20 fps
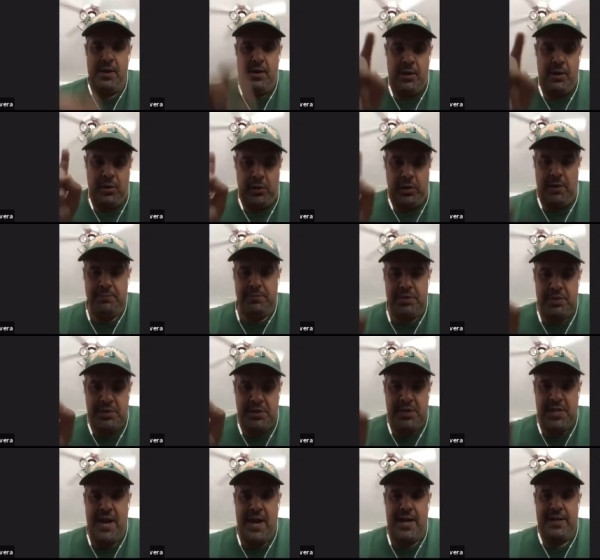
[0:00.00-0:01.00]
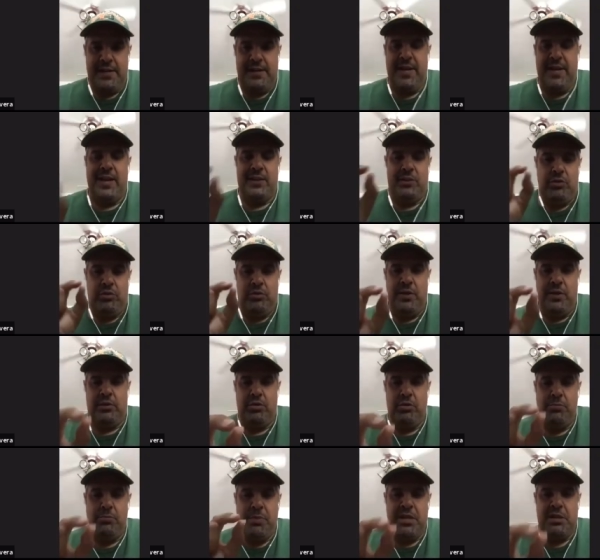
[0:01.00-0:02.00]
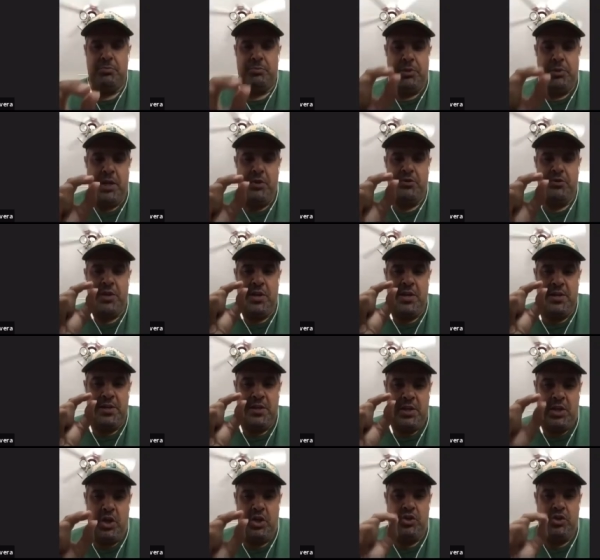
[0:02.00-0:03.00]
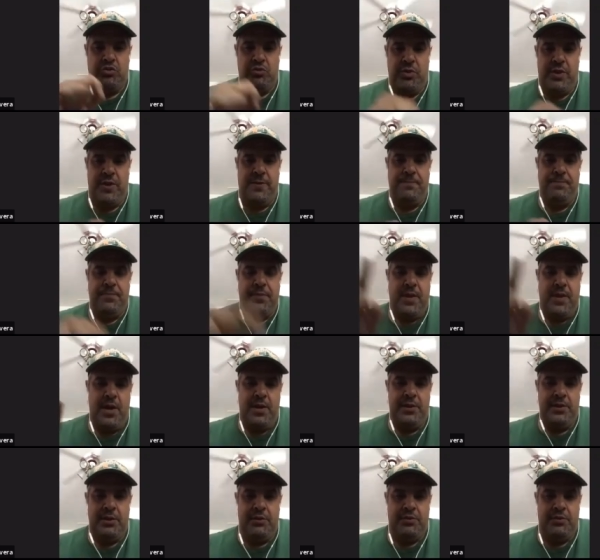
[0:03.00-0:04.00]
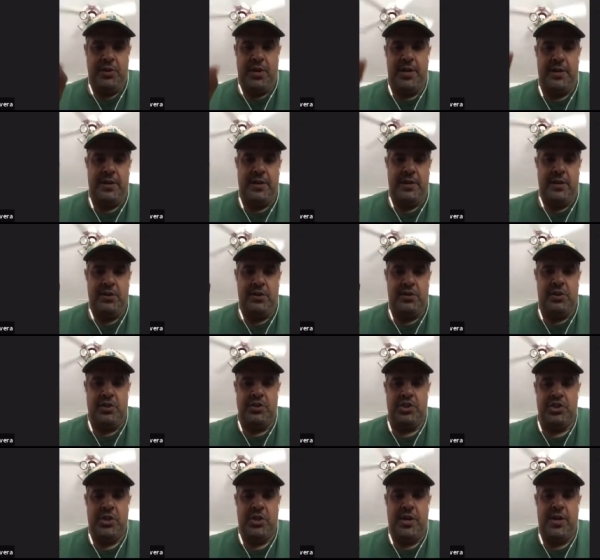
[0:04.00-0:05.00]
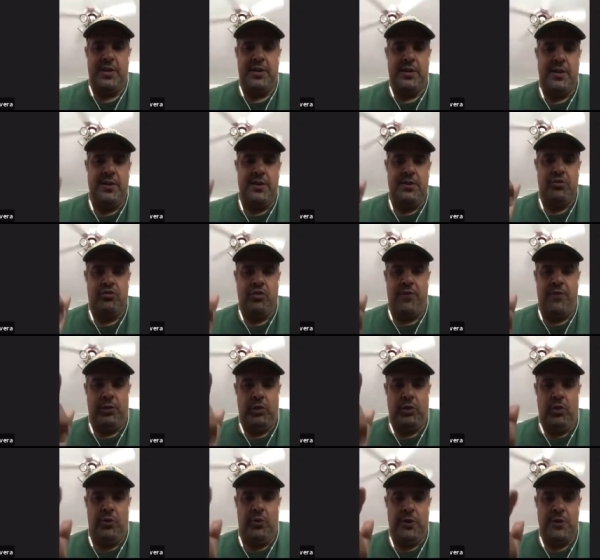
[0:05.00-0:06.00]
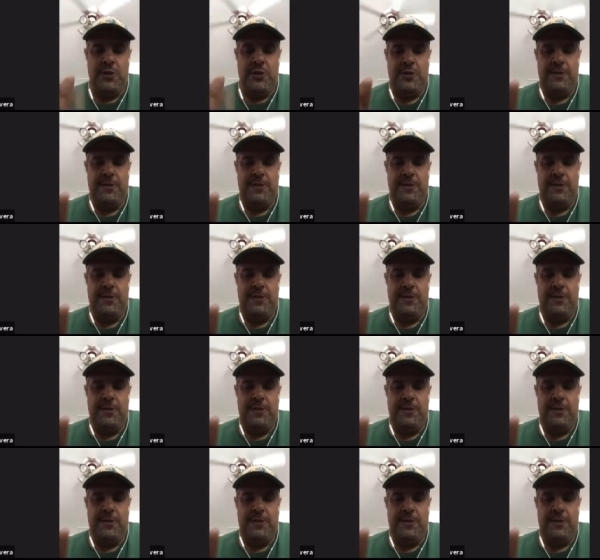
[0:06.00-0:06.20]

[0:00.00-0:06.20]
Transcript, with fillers: Clemson's got it. They got the two best players in the country on their side in Sunshine, Trevor Lawrence,